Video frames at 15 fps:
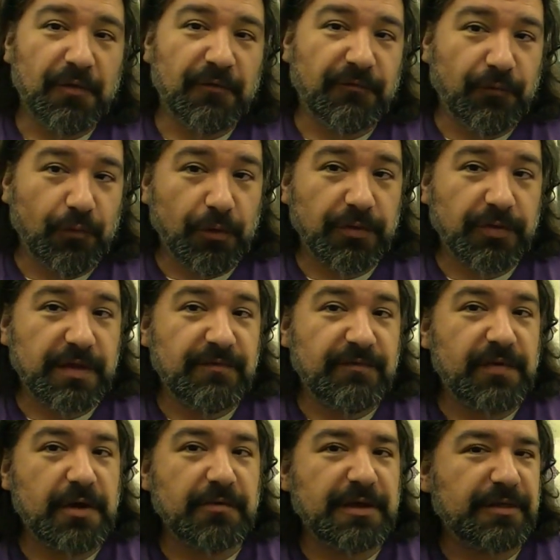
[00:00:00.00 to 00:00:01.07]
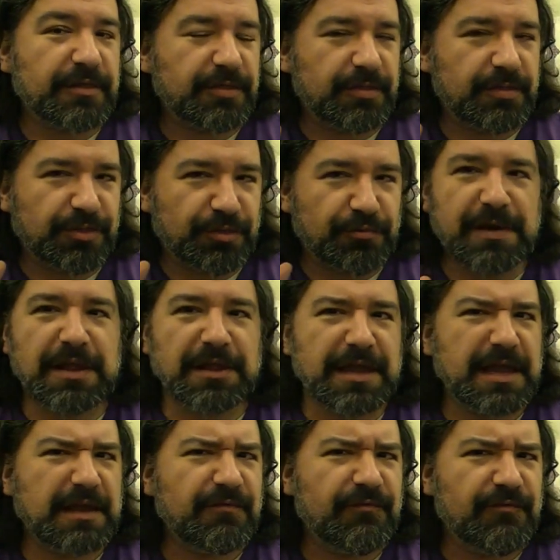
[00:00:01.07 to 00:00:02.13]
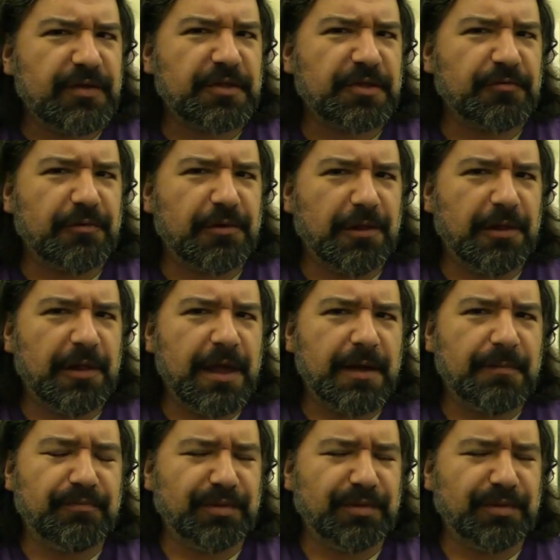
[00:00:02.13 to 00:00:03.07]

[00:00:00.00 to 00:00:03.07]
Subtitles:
for the very thrilling and visceral